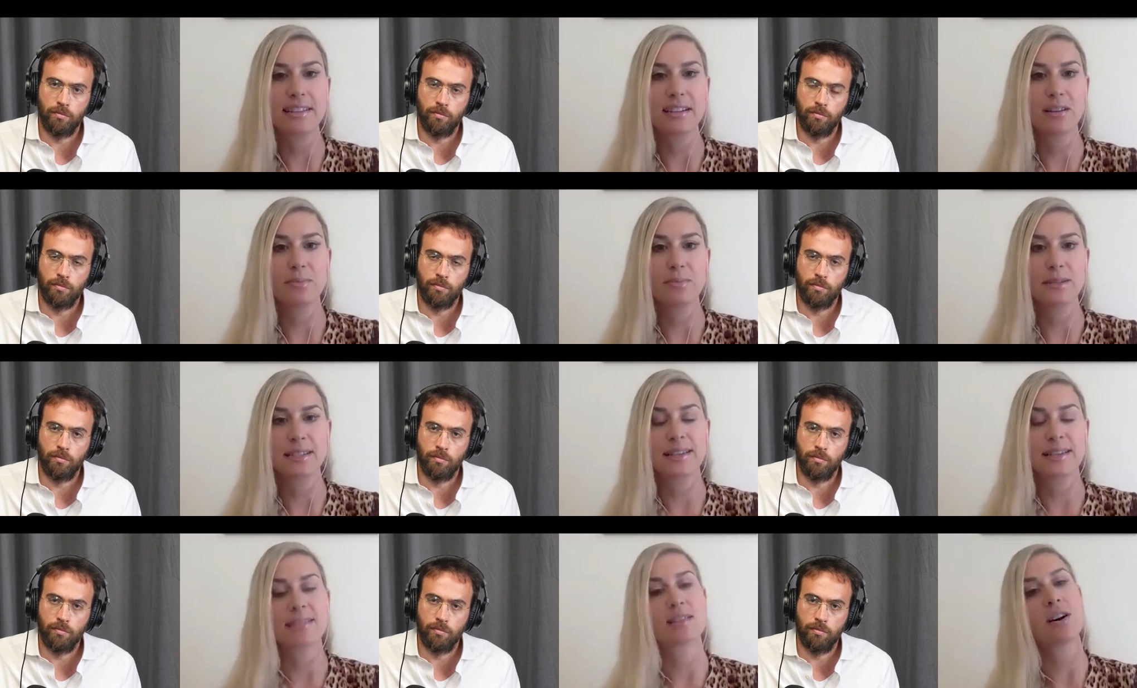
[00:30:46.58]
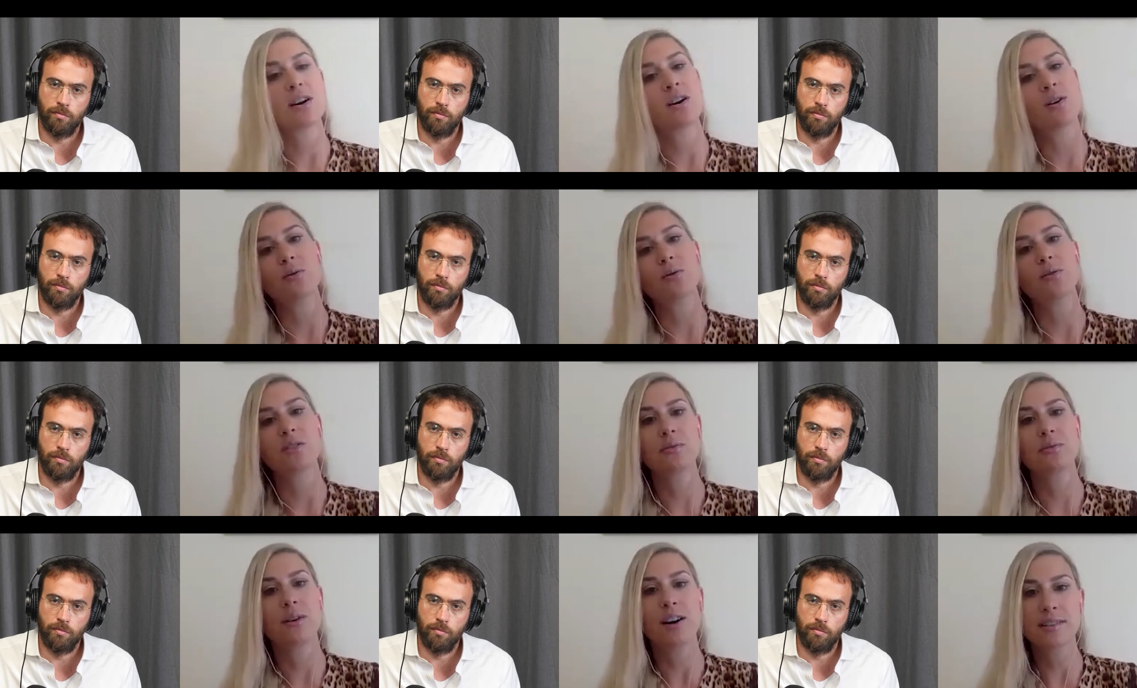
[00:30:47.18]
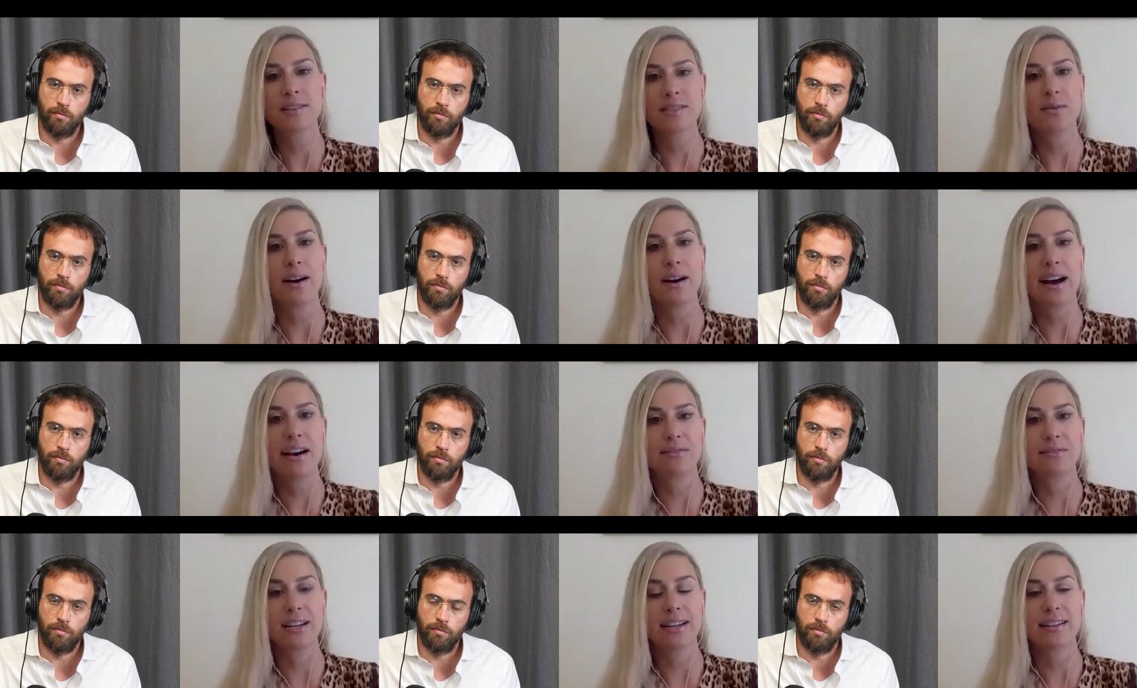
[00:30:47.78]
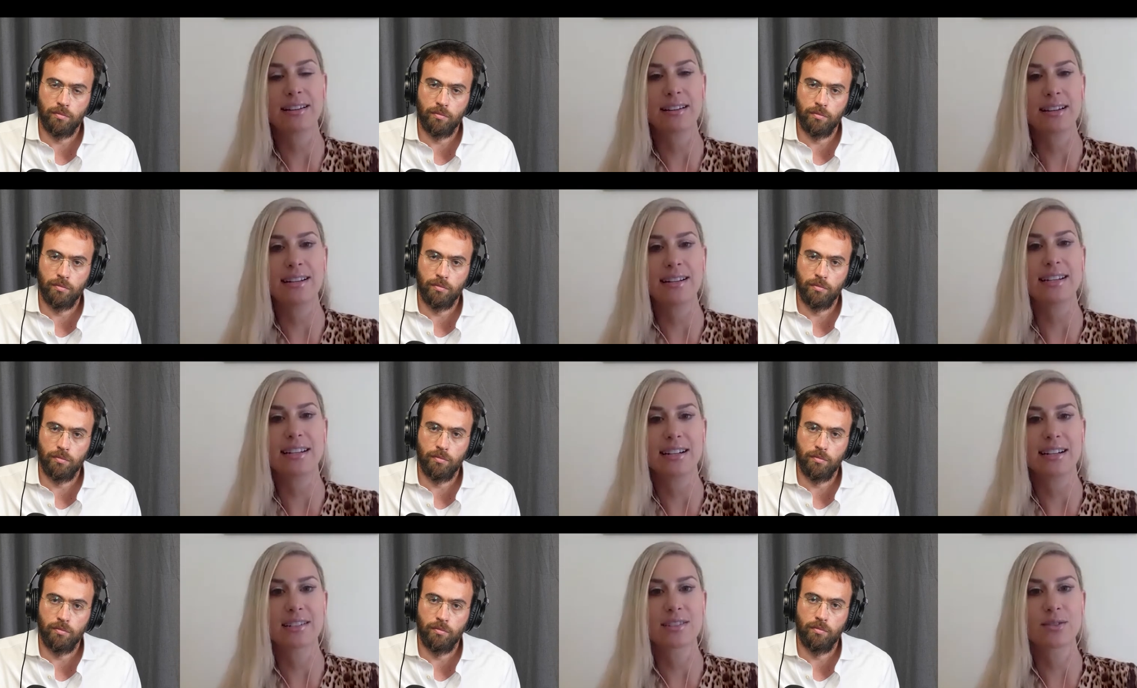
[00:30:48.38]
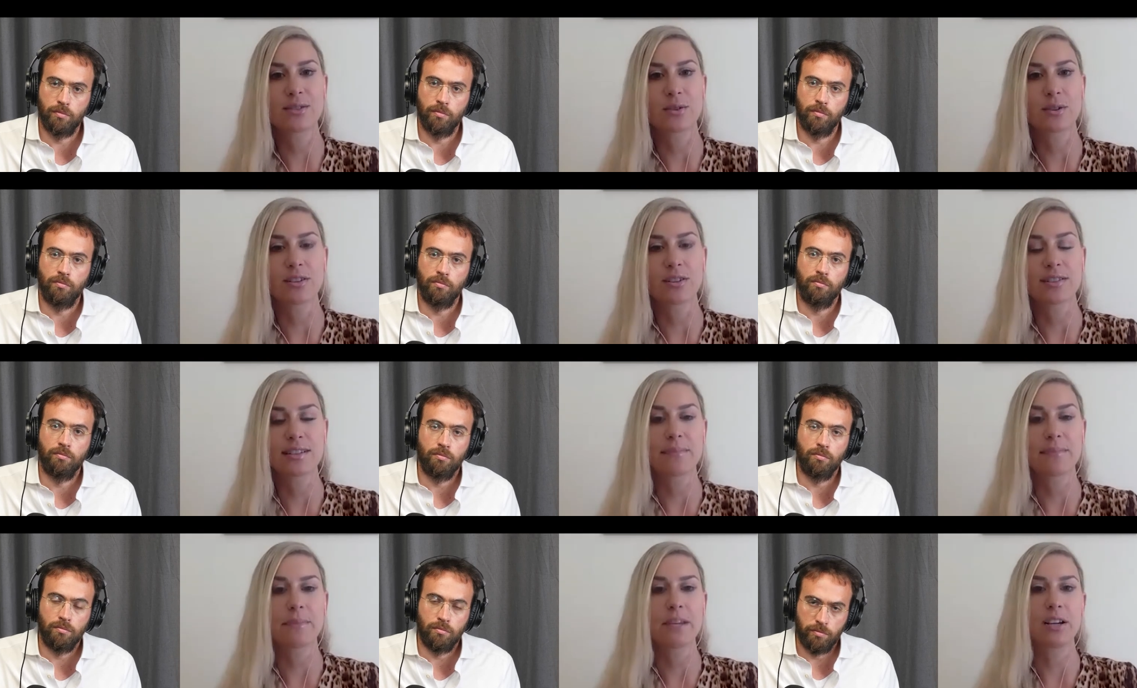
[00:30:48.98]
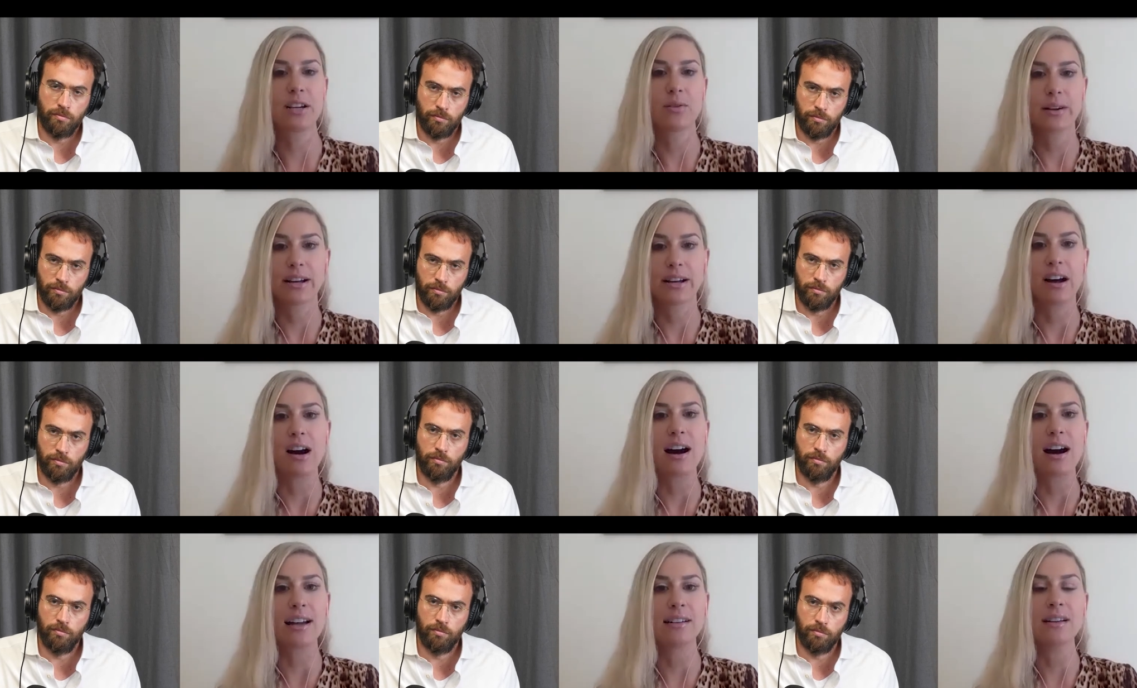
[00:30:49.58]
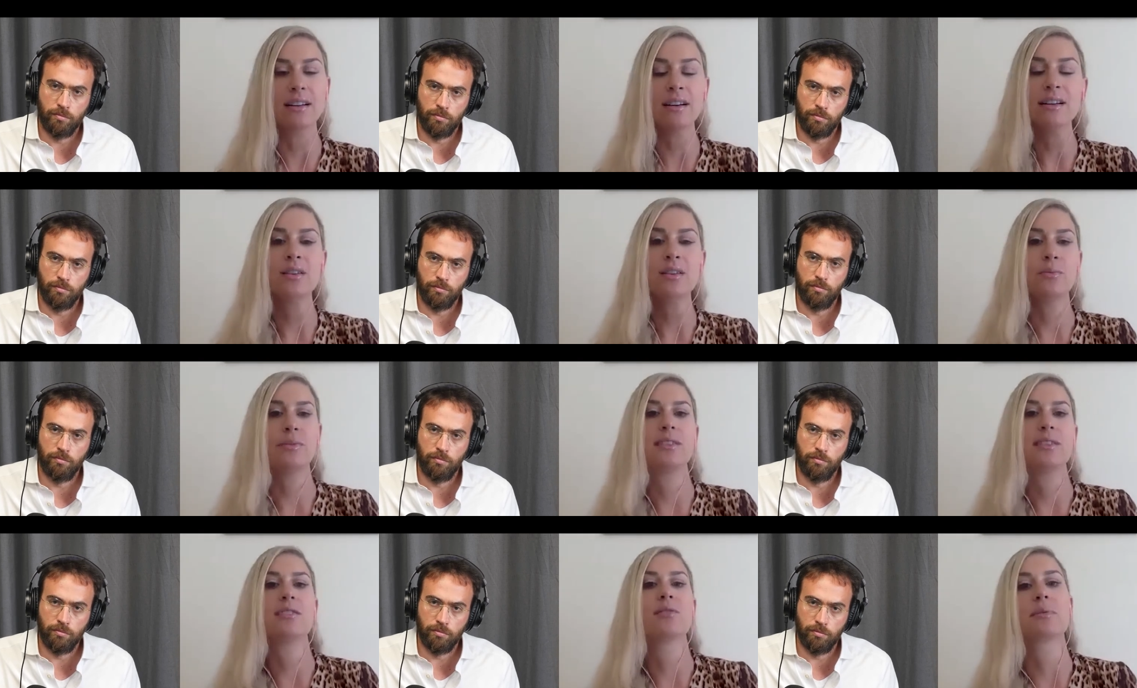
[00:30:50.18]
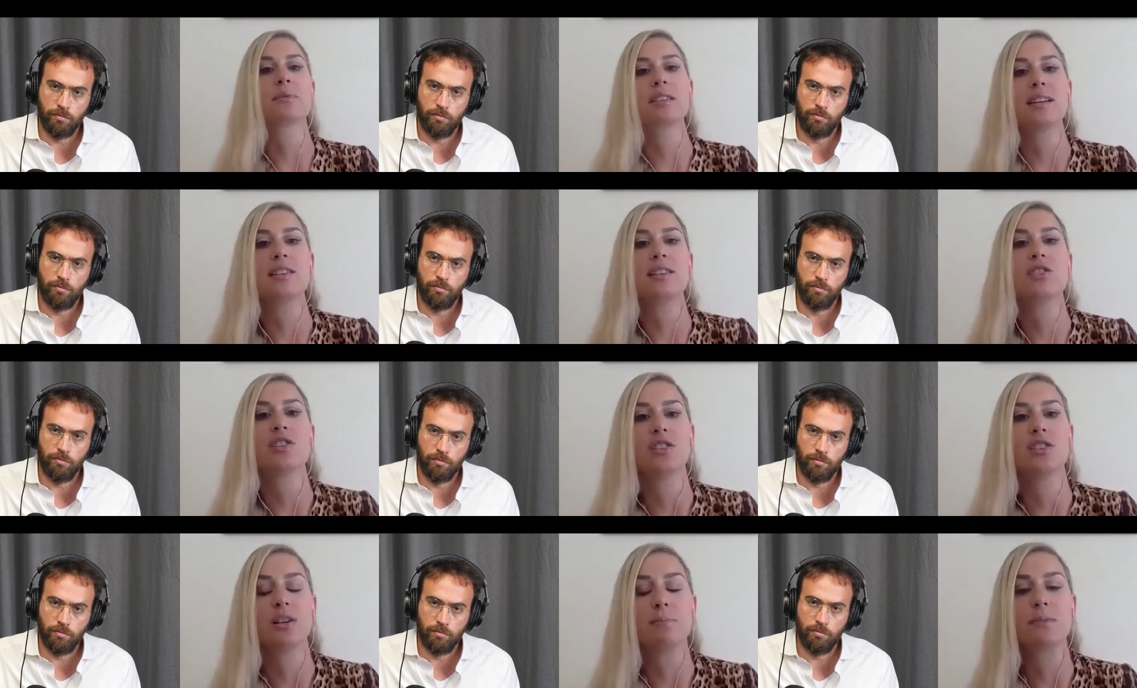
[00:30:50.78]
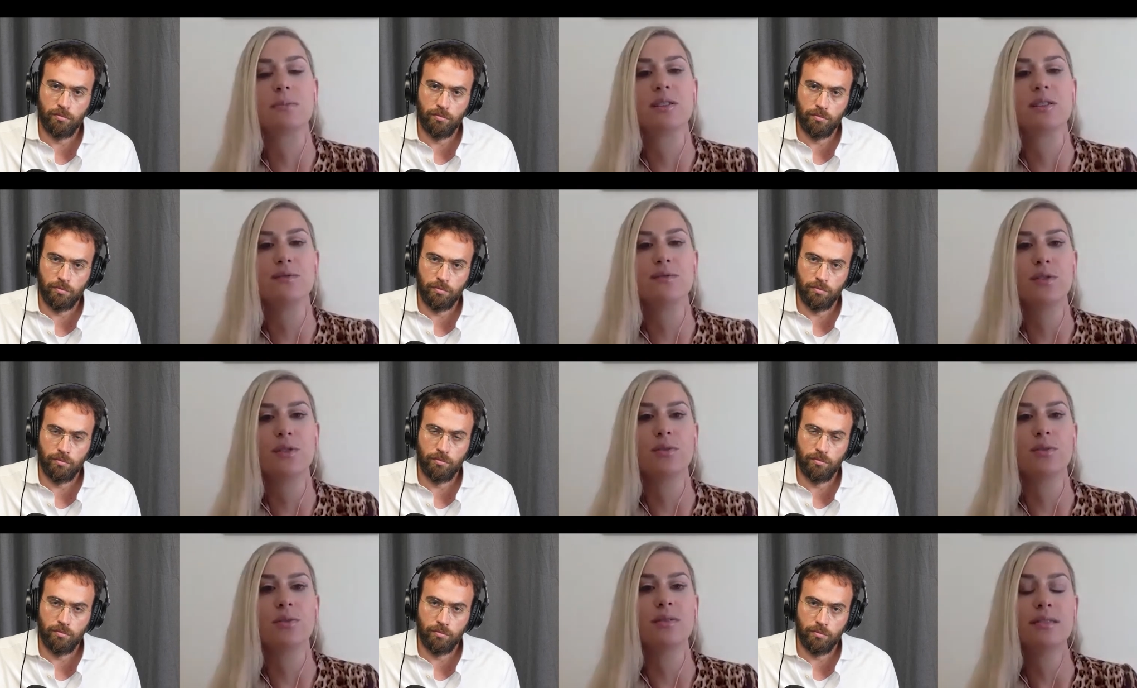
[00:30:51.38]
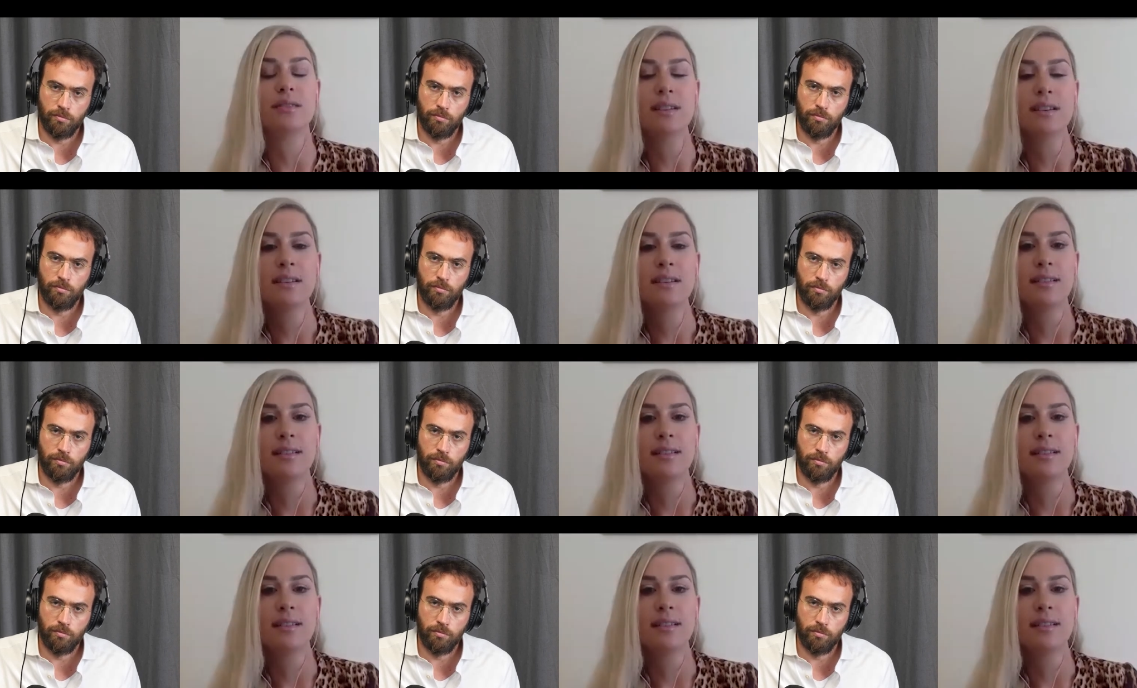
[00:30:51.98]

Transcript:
Speaker 1: then the therapist says, oh, you also have like an eating disorder or something going on with your relationship to food.